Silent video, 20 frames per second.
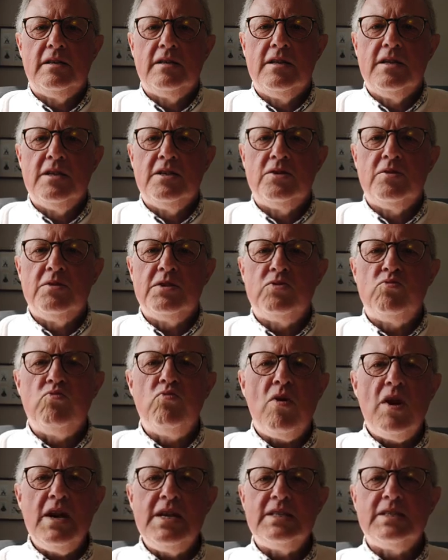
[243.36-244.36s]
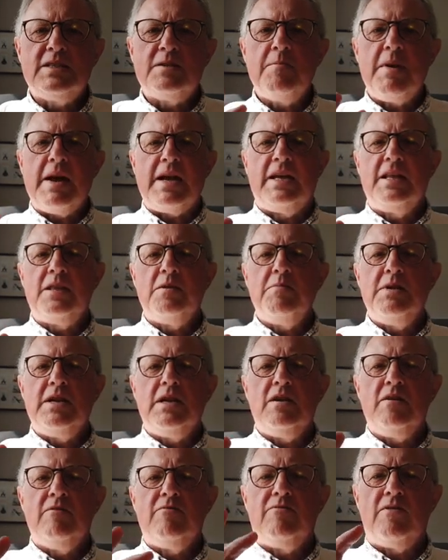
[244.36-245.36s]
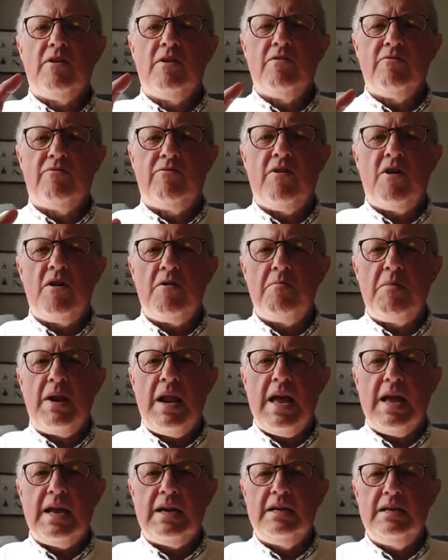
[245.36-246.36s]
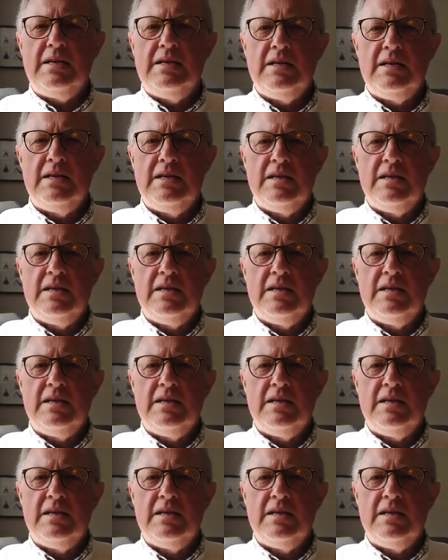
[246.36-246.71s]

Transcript: So it's right smack in the middle of farmland.